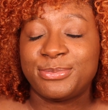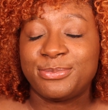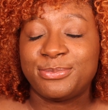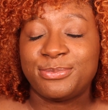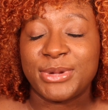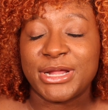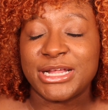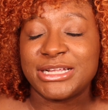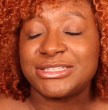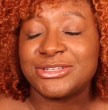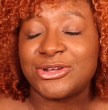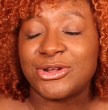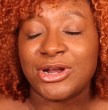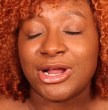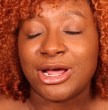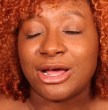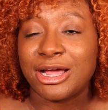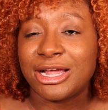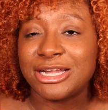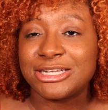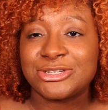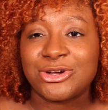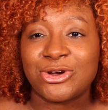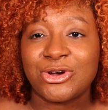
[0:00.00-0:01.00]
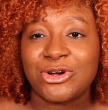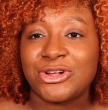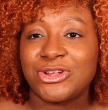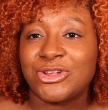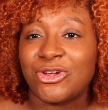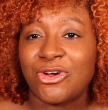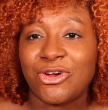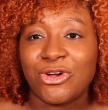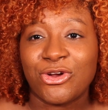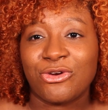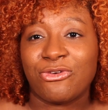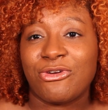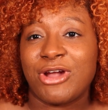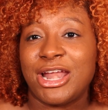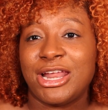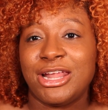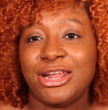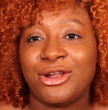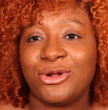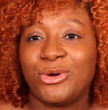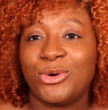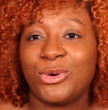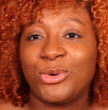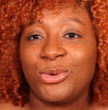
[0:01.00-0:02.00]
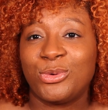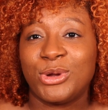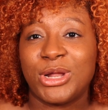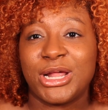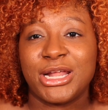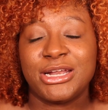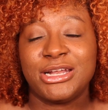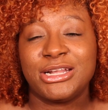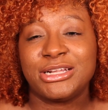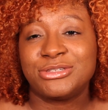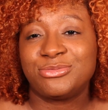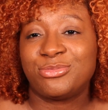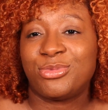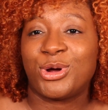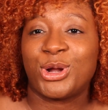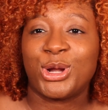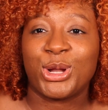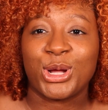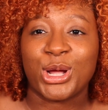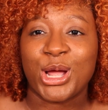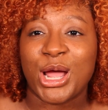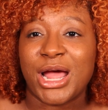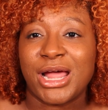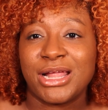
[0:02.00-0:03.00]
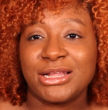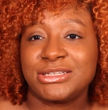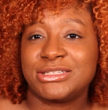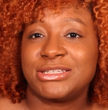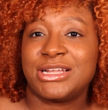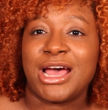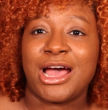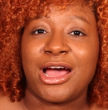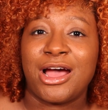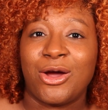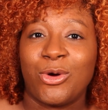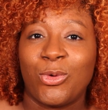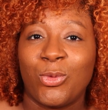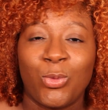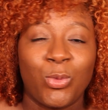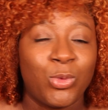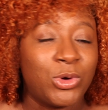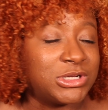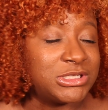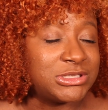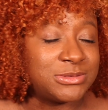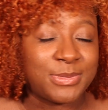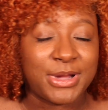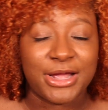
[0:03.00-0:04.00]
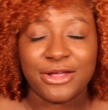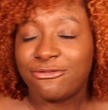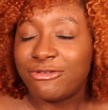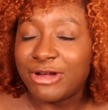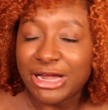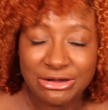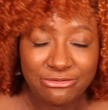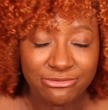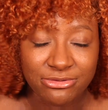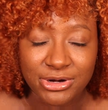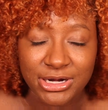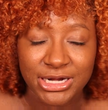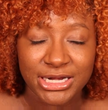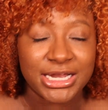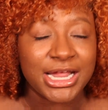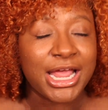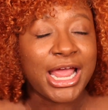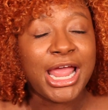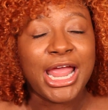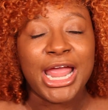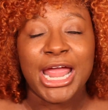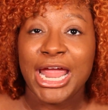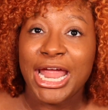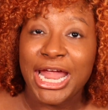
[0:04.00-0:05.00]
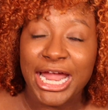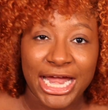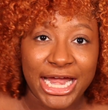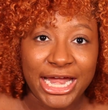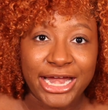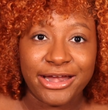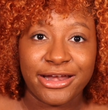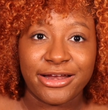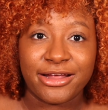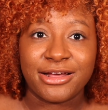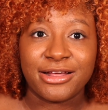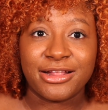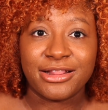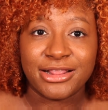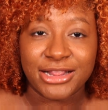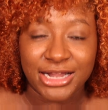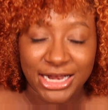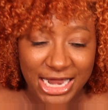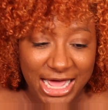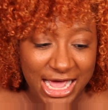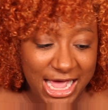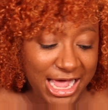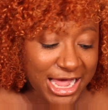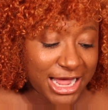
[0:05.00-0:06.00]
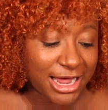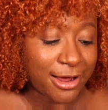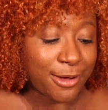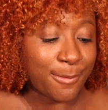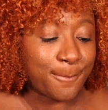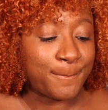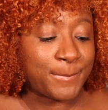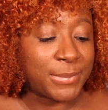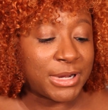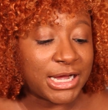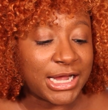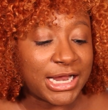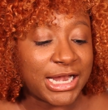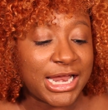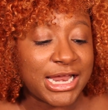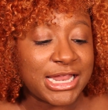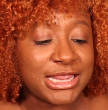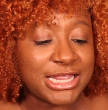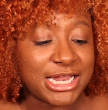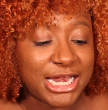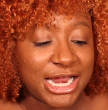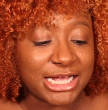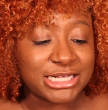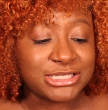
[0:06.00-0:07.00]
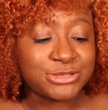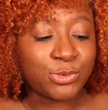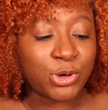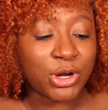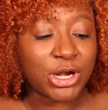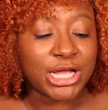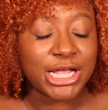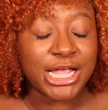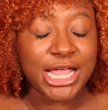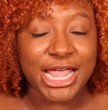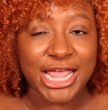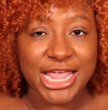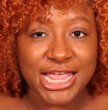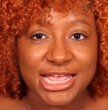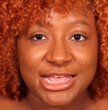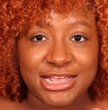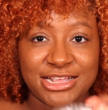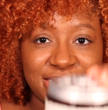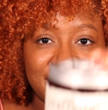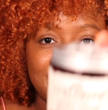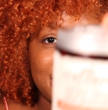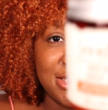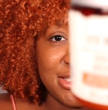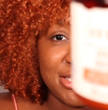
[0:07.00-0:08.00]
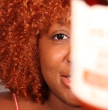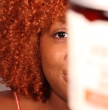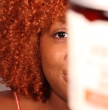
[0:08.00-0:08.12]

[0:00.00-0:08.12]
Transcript: based on how I talk, y'all already know that this product hands down was my favorite in the line. But the next product is